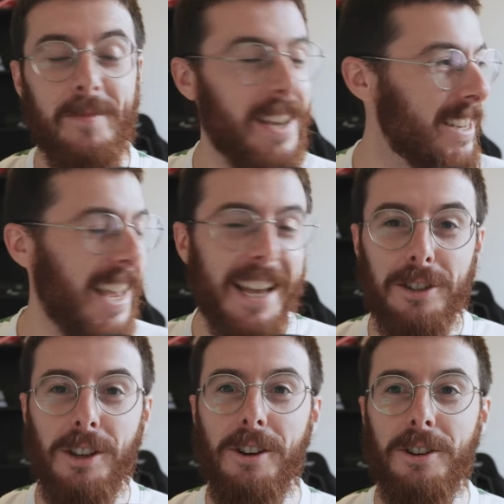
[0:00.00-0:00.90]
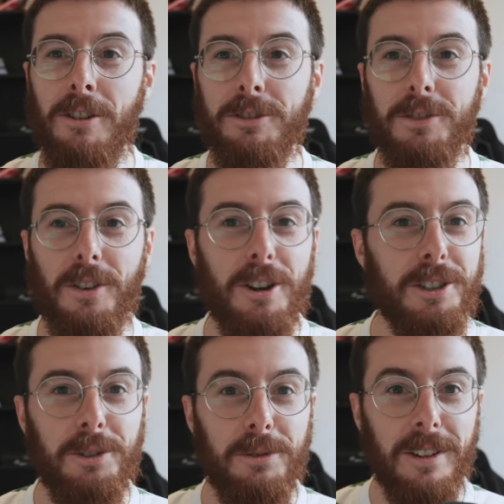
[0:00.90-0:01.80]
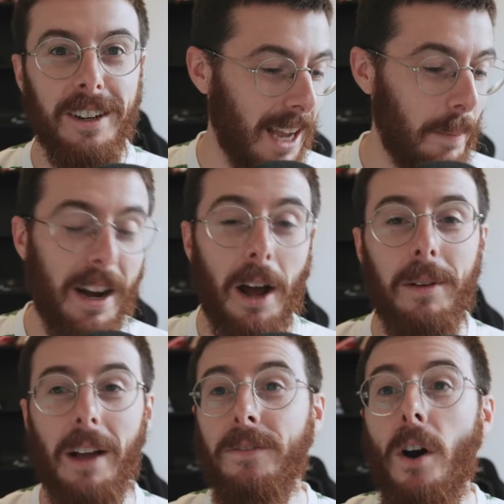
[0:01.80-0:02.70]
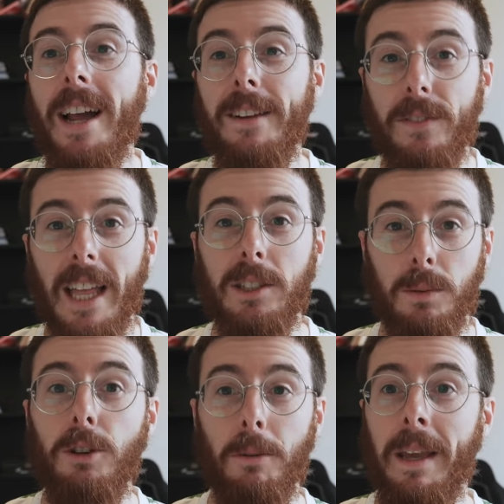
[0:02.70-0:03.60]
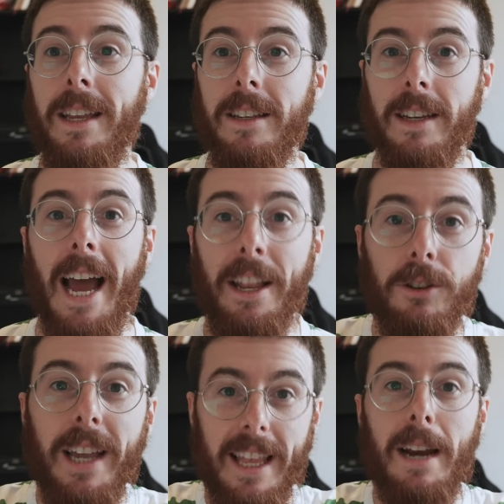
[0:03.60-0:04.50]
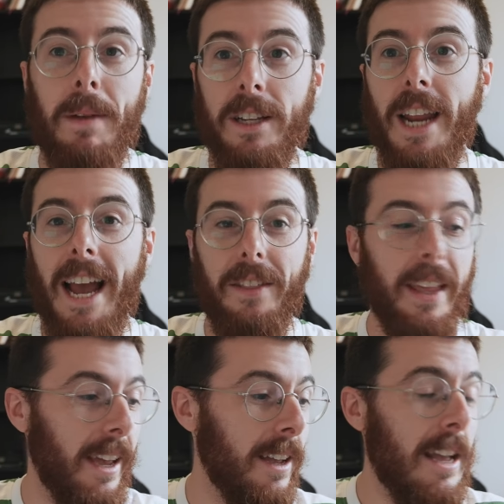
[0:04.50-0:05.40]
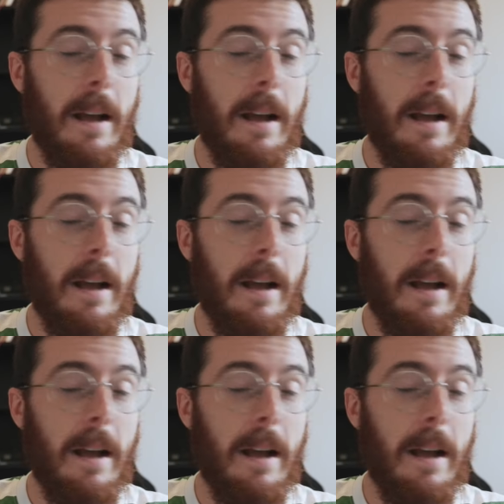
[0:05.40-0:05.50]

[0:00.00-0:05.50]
Is that so controversial? I mean, fine if that's your opinion and you get that opinion out there.